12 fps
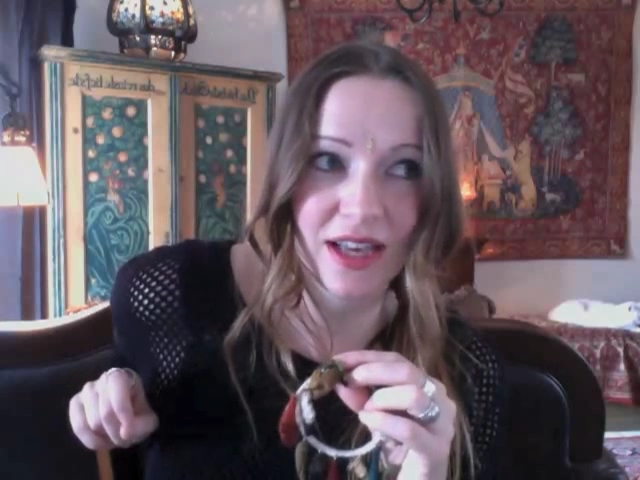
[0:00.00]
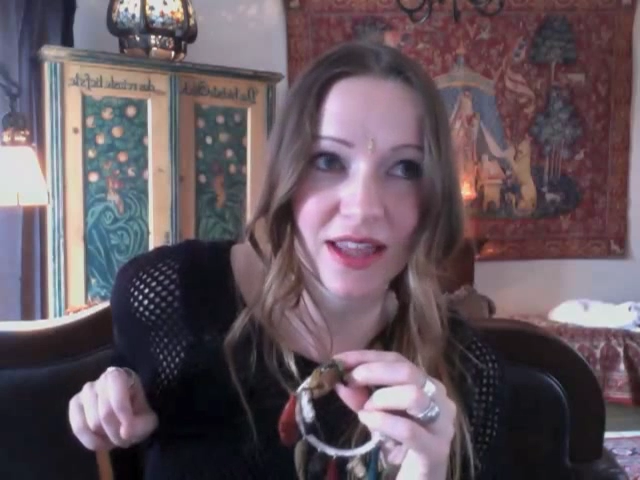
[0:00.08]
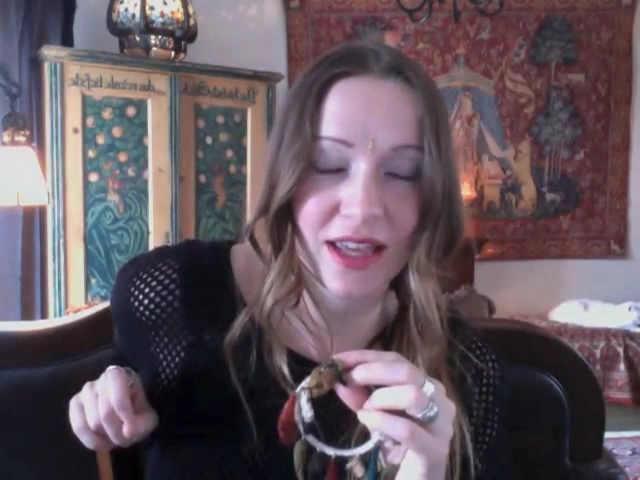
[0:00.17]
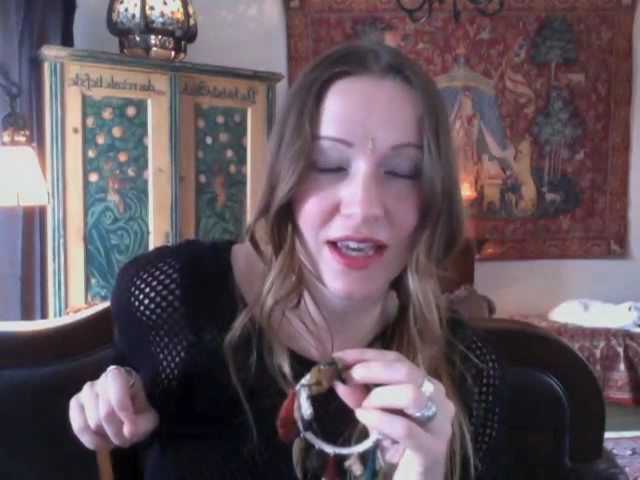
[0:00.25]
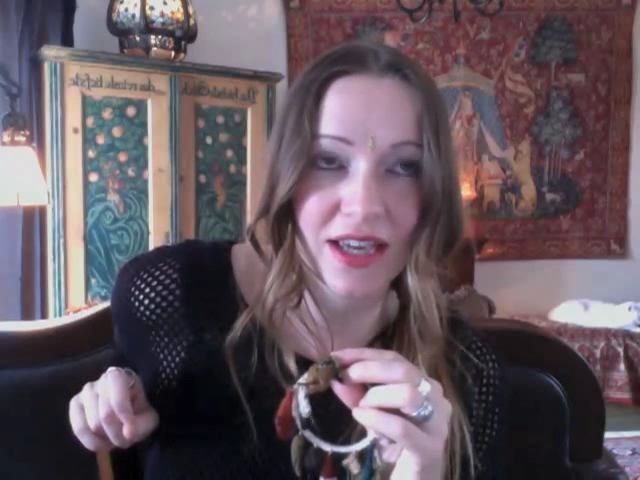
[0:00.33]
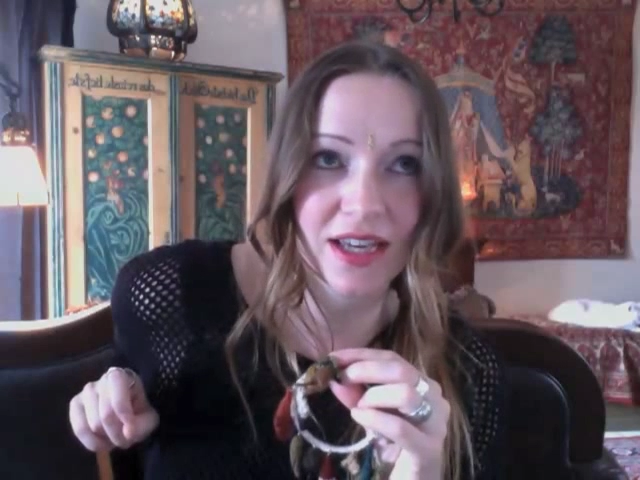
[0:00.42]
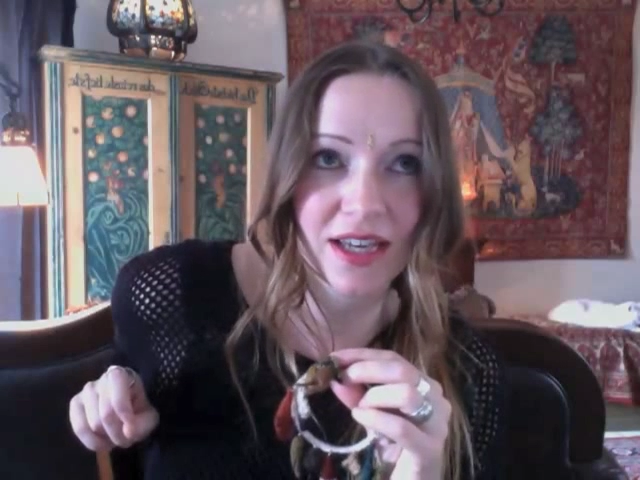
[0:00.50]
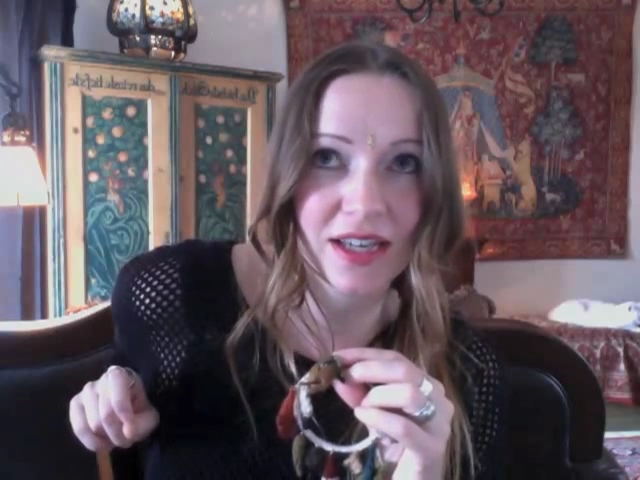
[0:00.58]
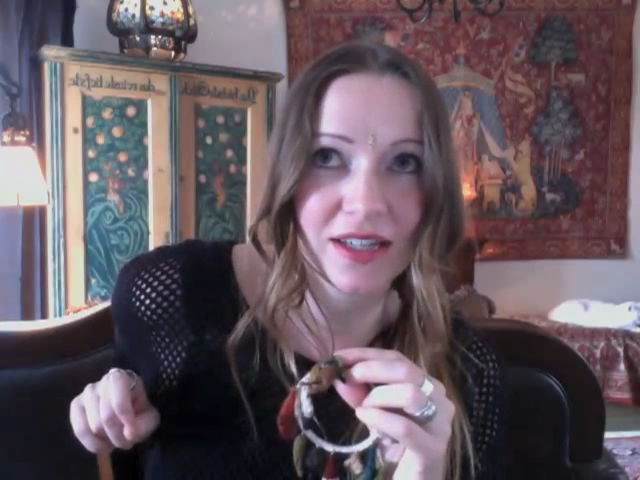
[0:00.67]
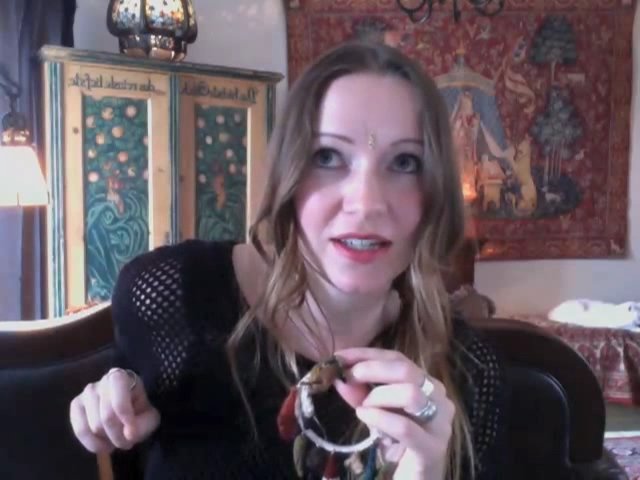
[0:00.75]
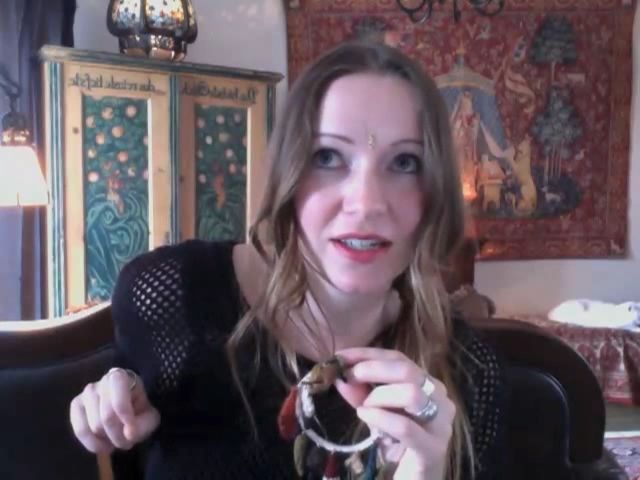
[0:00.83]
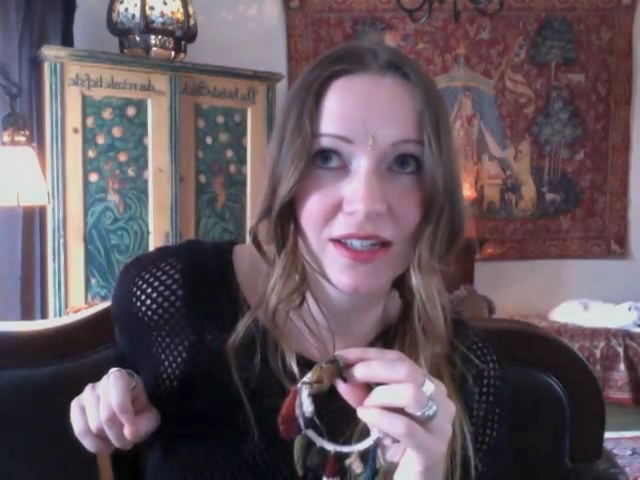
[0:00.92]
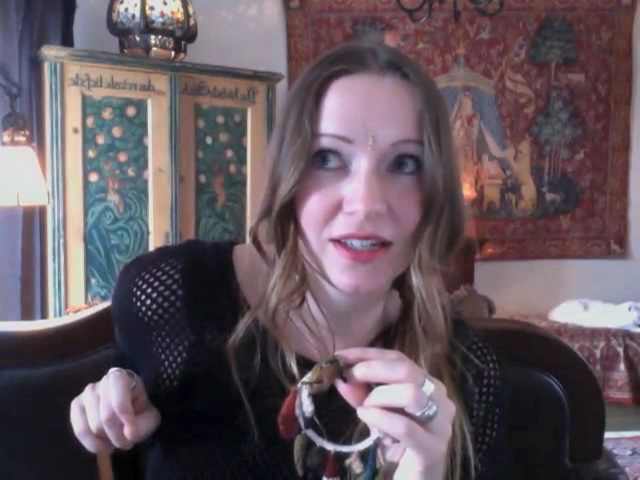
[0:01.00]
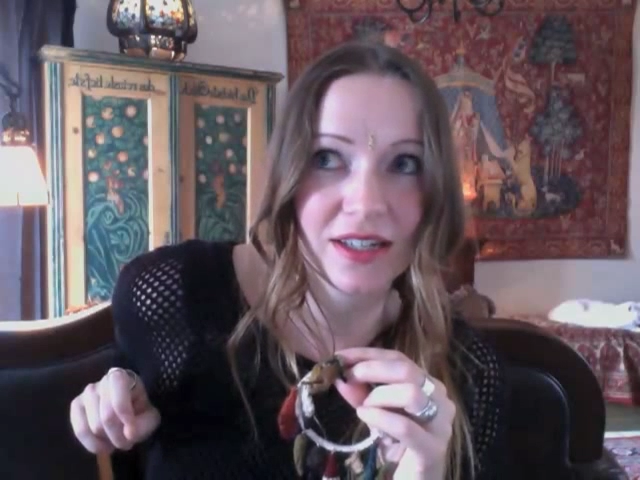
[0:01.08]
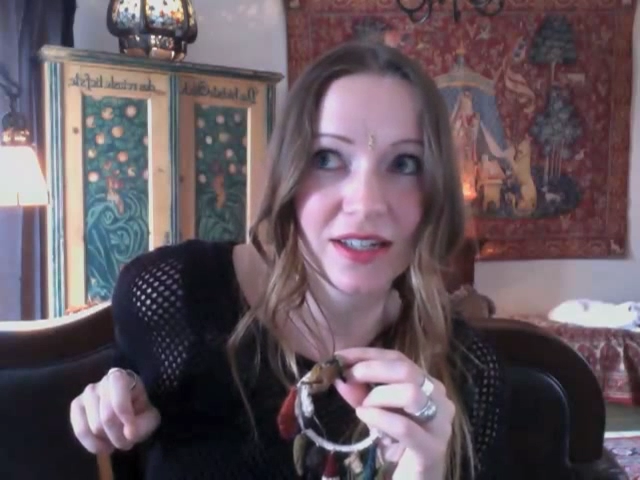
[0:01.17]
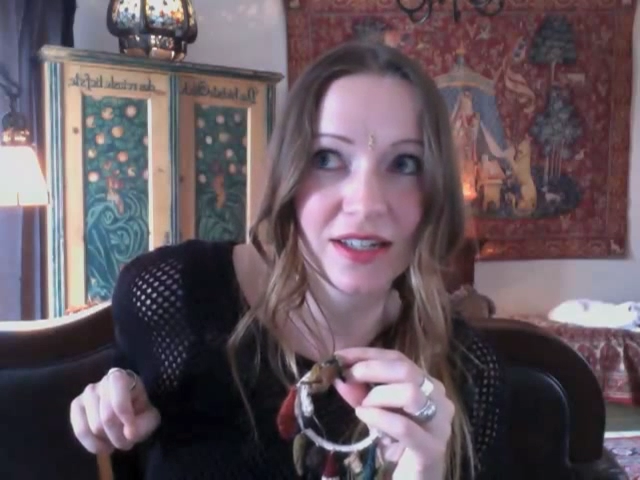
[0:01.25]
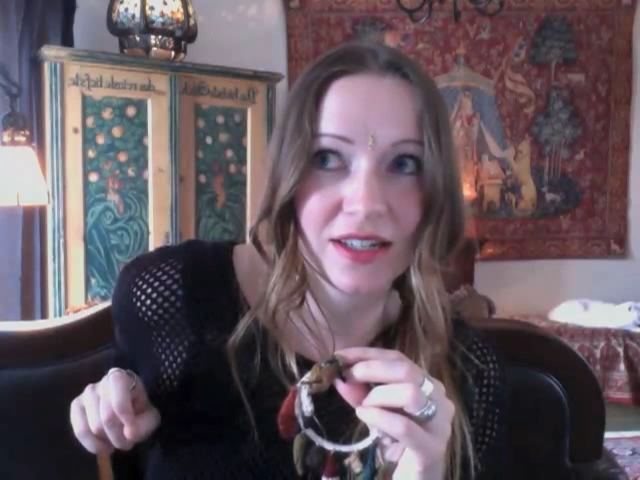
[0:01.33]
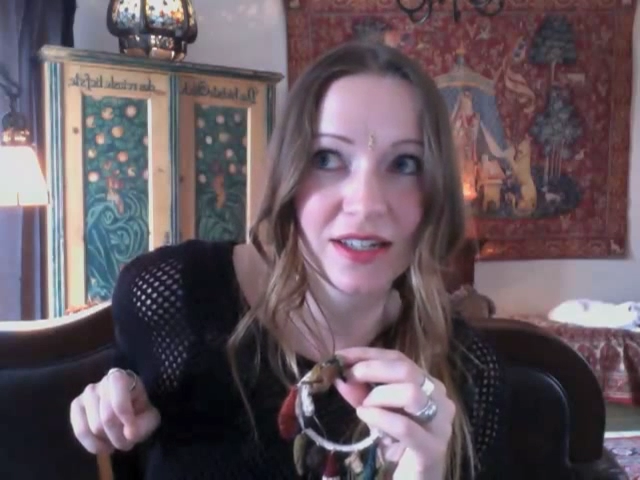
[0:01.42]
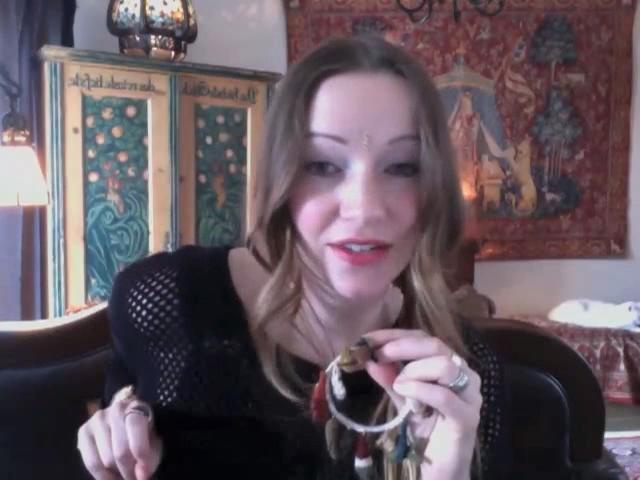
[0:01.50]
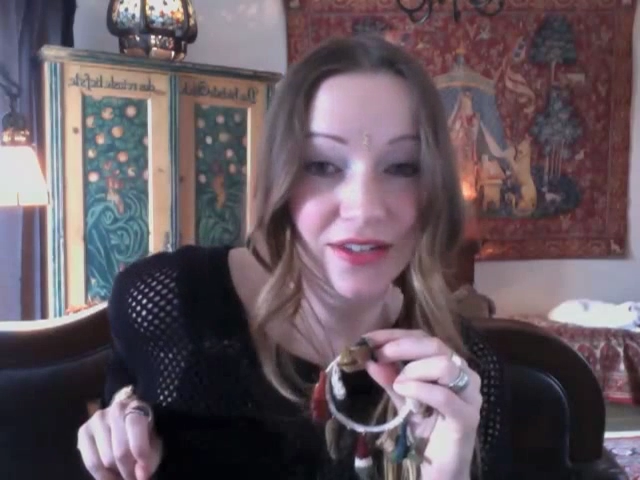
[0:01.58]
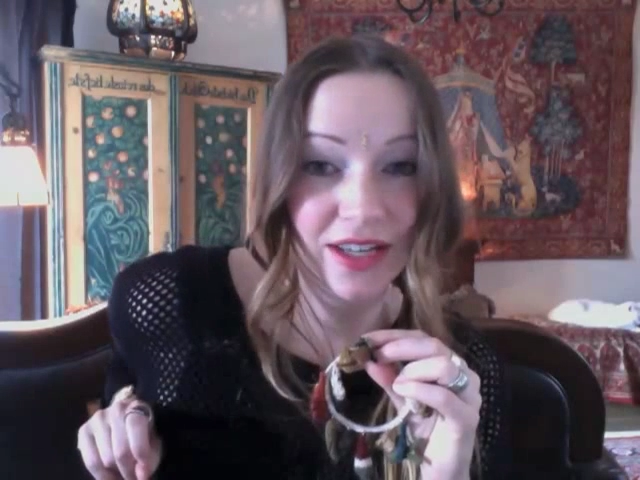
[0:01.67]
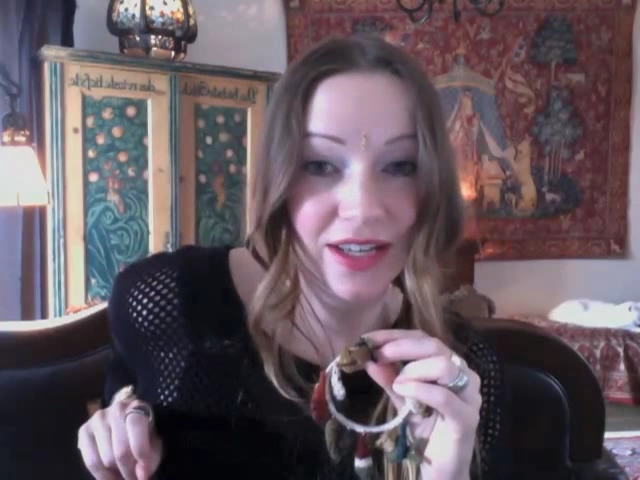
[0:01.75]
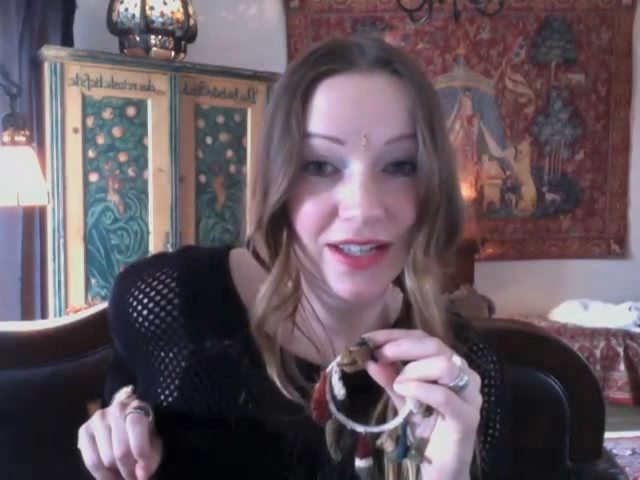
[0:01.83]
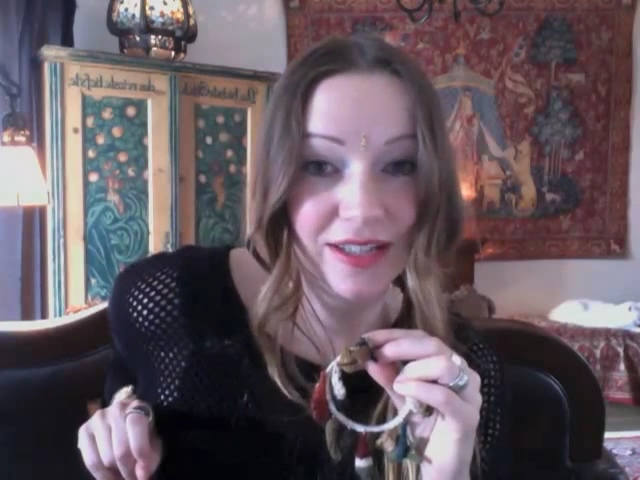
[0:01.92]
think,
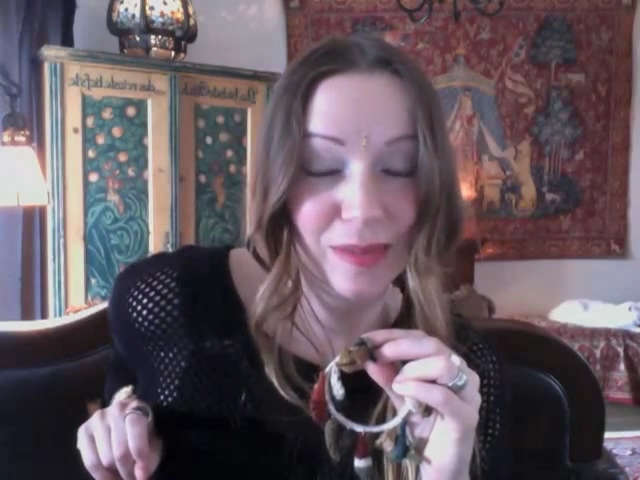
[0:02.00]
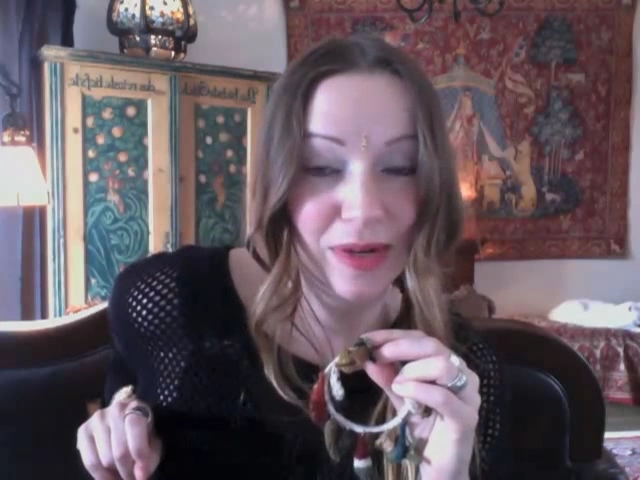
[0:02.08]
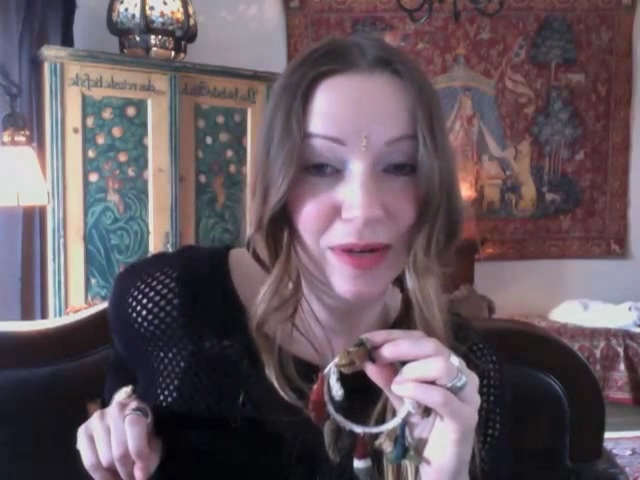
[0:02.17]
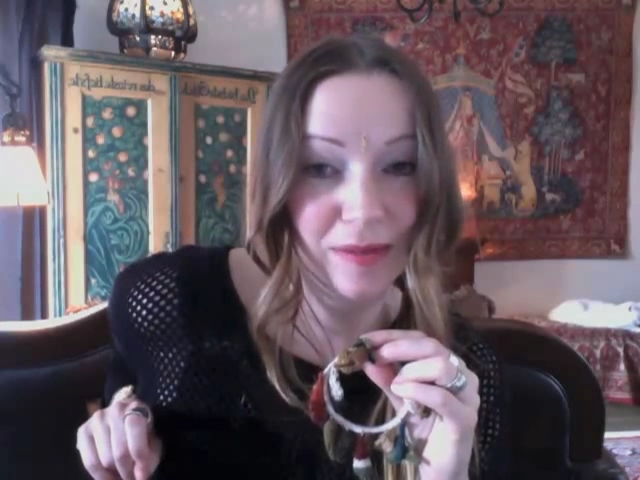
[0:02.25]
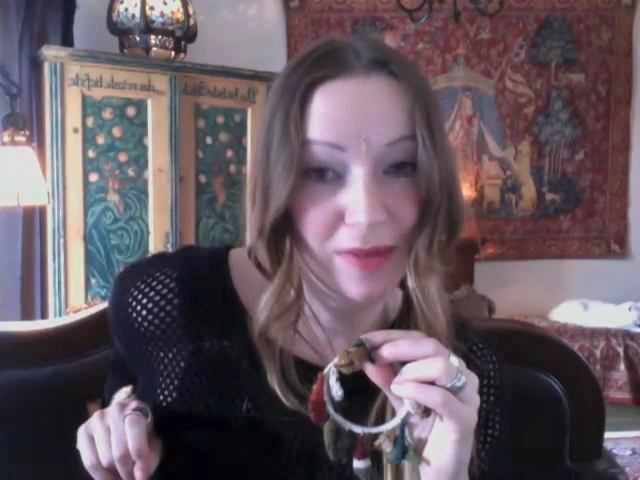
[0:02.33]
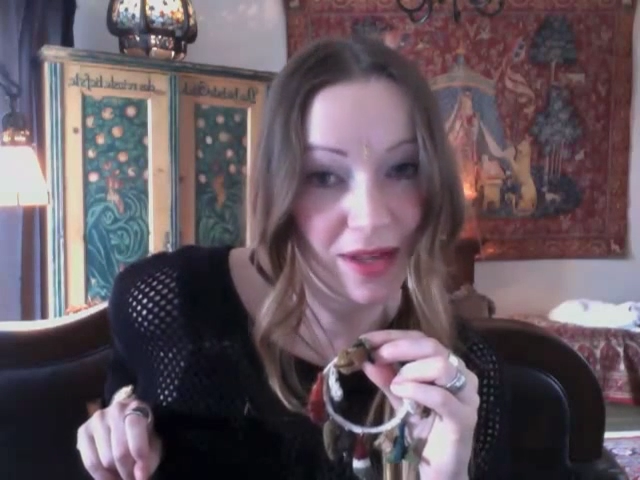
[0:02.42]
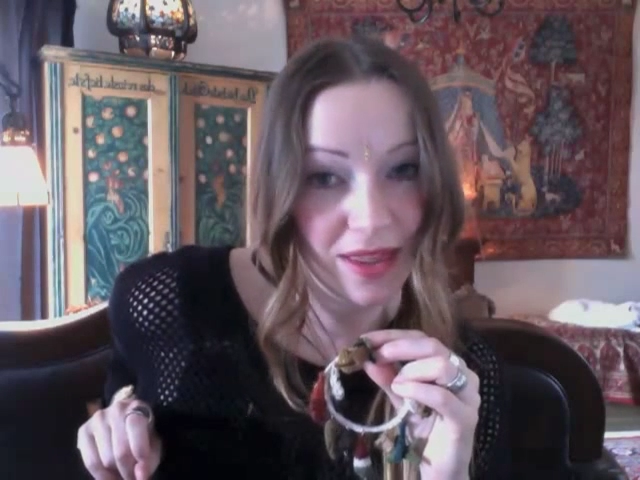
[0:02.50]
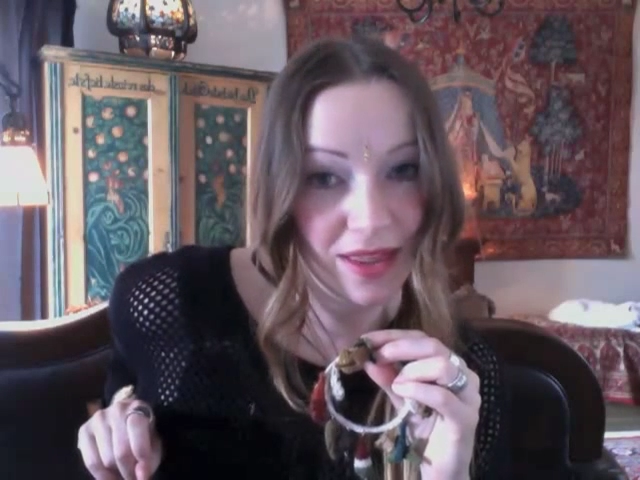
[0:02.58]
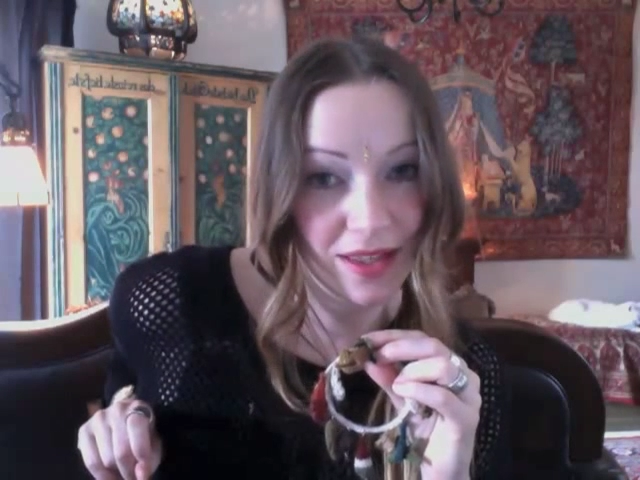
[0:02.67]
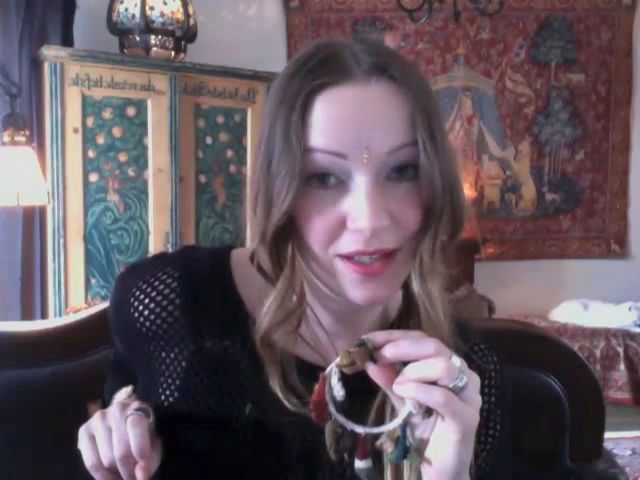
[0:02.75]
like it's been a month.